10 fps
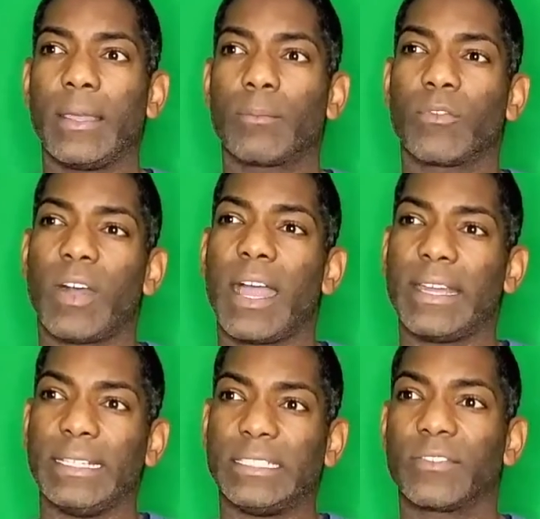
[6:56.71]
provide
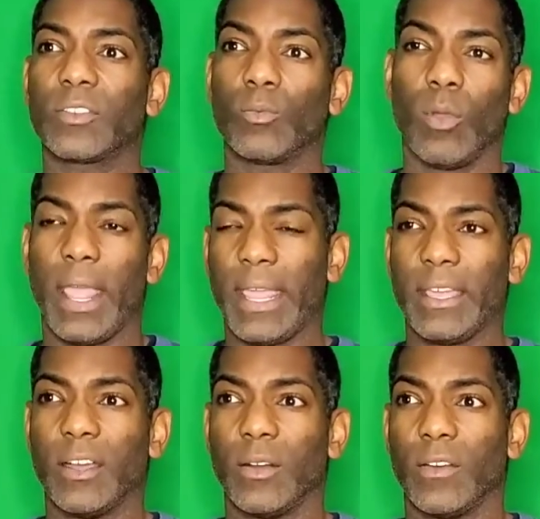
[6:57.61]
a different way
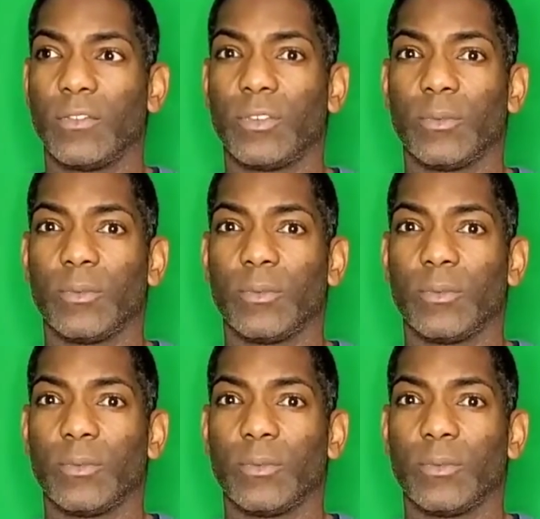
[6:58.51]
of